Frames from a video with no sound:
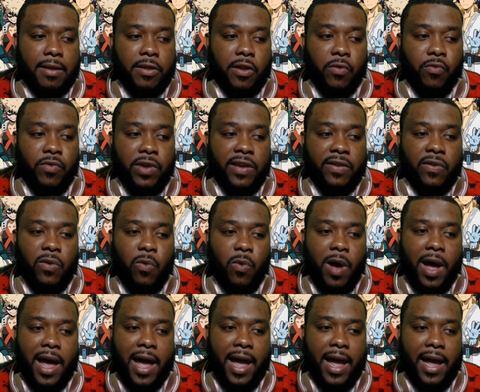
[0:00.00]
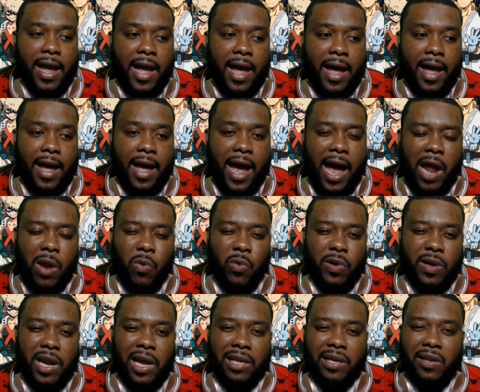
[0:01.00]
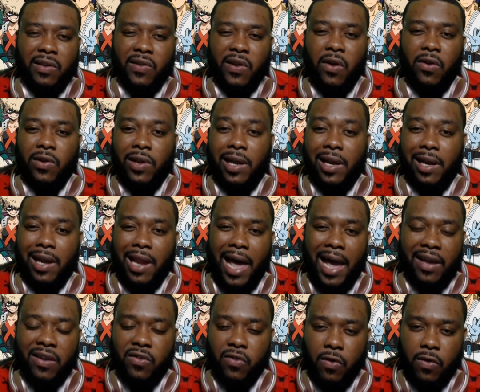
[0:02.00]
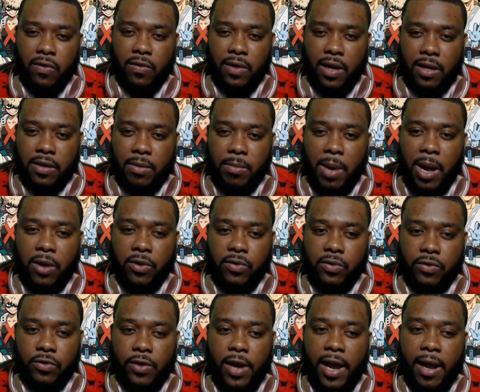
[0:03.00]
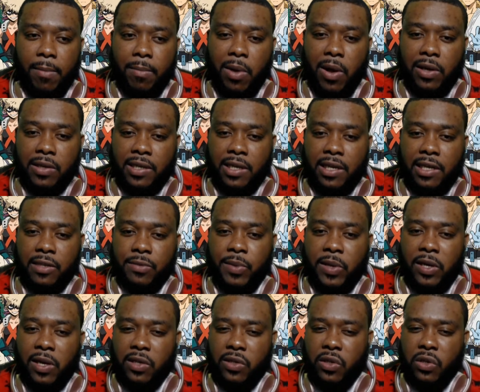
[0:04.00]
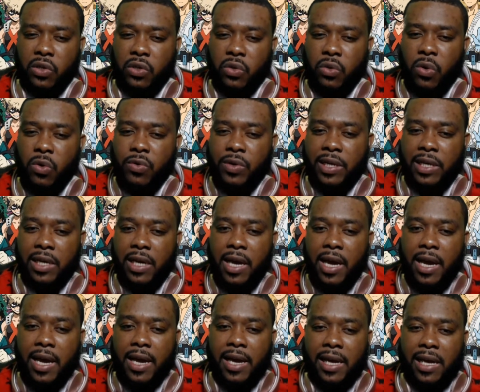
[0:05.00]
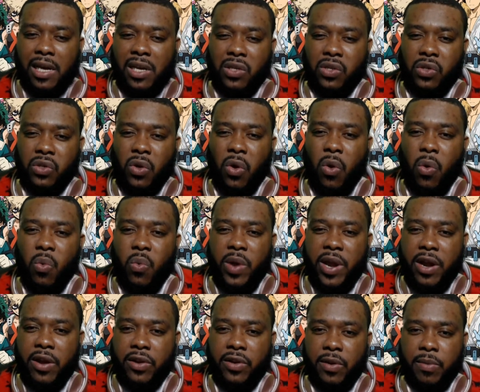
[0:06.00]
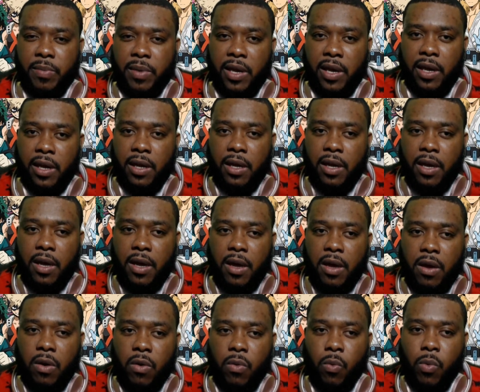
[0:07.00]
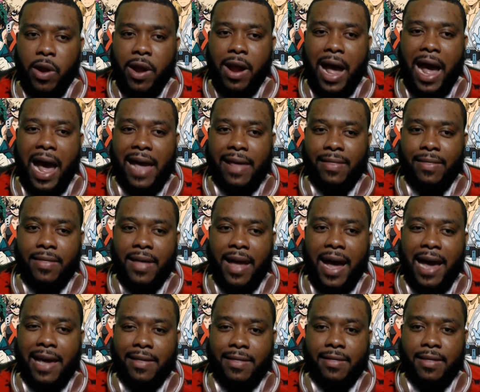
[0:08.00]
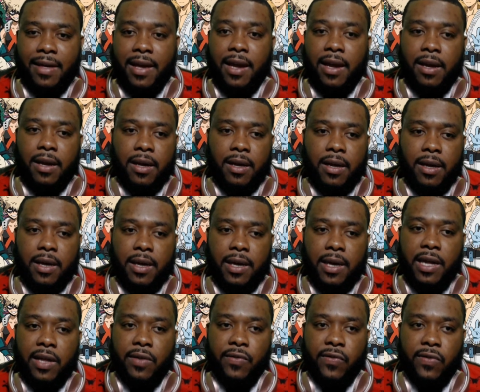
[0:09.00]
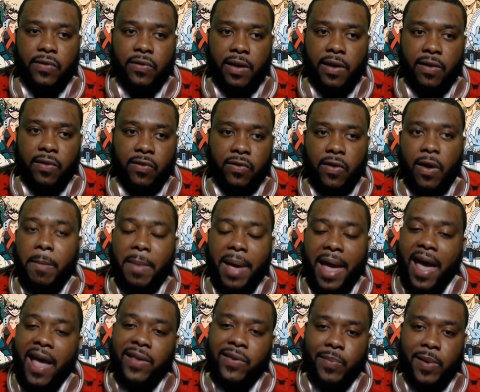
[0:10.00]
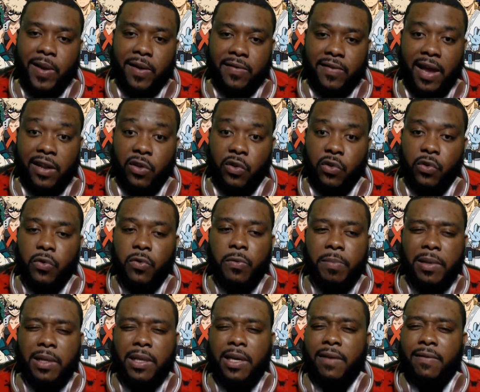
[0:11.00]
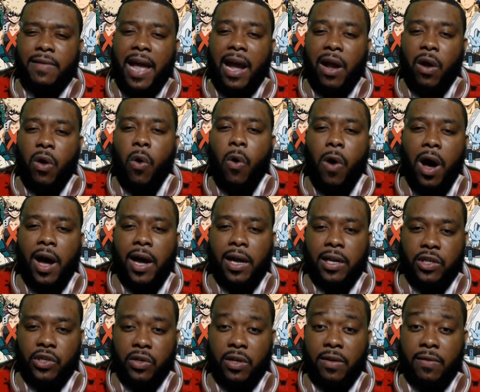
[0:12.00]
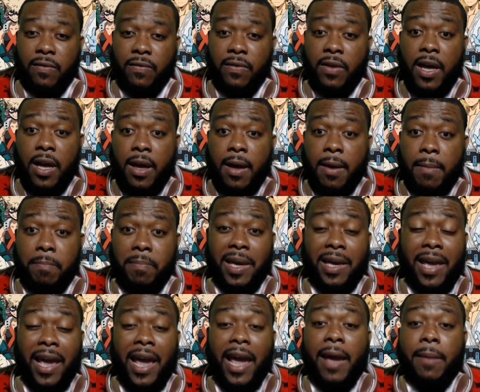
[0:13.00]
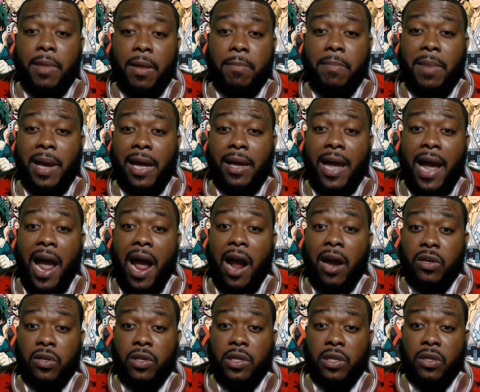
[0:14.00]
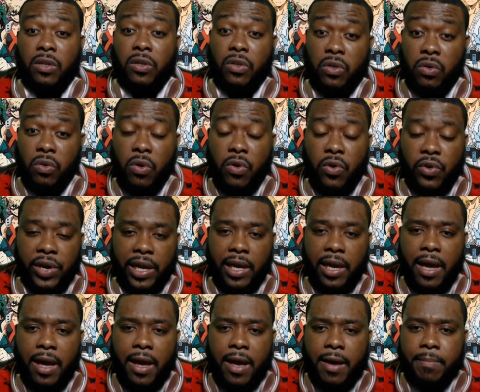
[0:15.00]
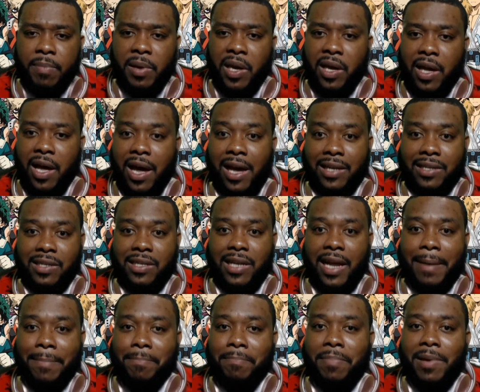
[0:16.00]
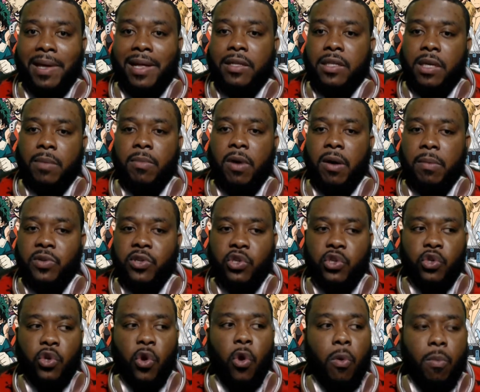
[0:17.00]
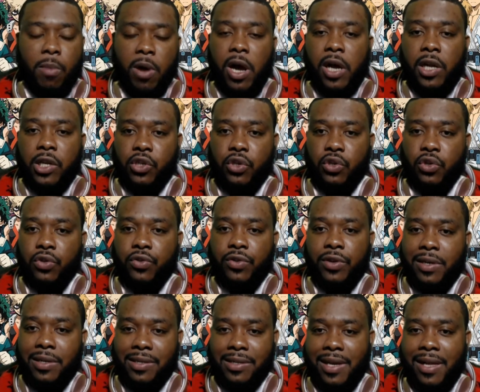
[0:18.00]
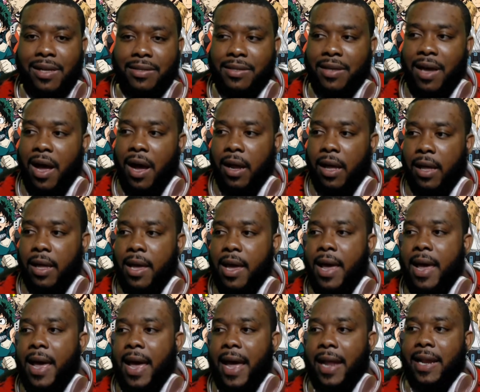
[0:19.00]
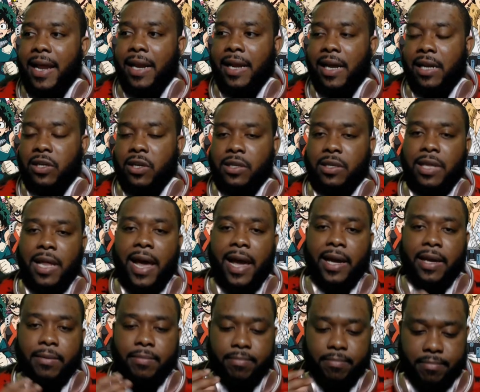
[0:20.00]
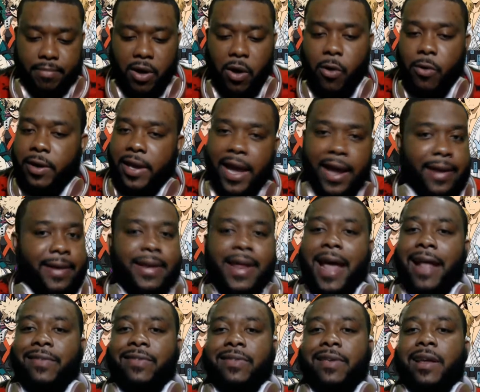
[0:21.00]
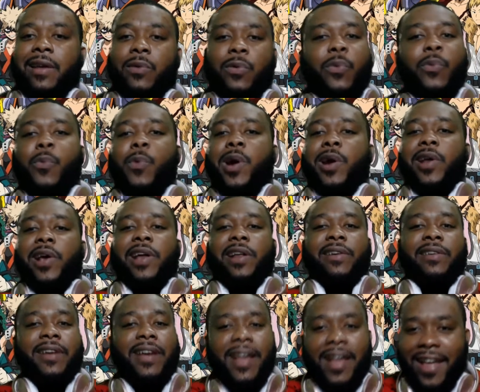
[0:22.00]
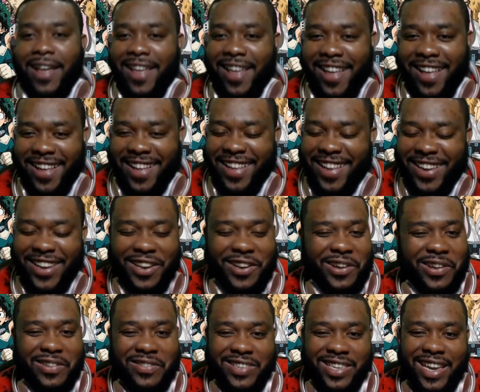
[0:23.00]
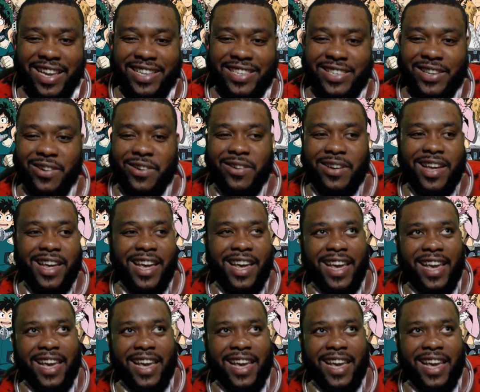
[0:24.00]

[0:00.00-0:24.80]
the reason why I don't necessarily like certain things about Dragon Ball Z is because the story is so weird to me, where I think in some aspects, I do believe that Gohan should have became the main character in the story, because they built him up so much during the Cell Saga, and then they just like, okay, that's it, we're done. You know what I'm saying? So